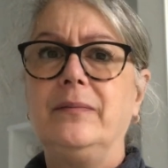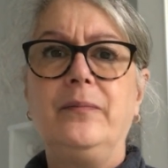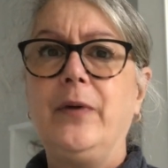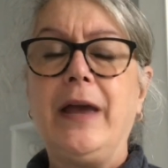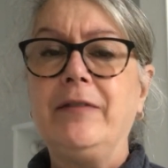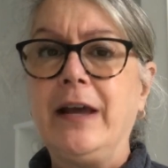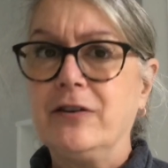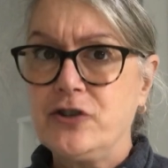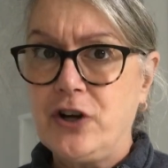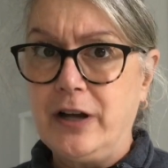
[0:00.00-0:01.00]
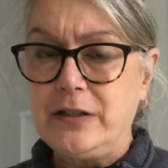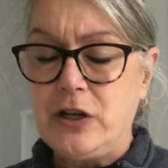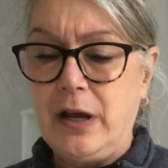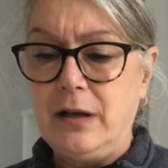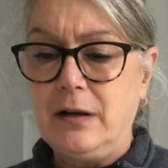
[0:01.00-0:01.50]
We haven't had our shots
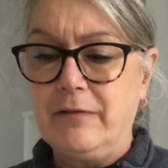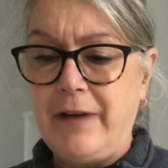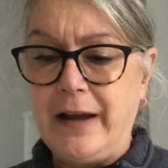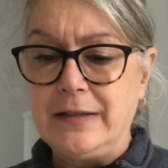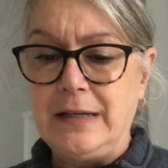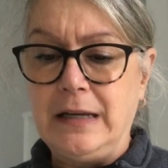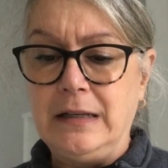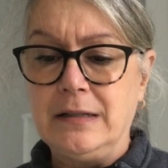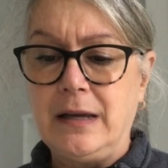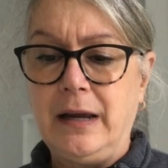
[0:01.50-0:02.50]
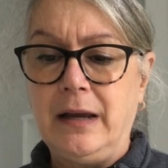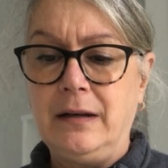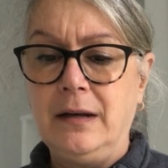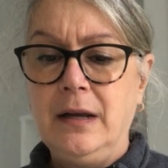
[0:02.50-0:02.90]
yet, our vaccines, and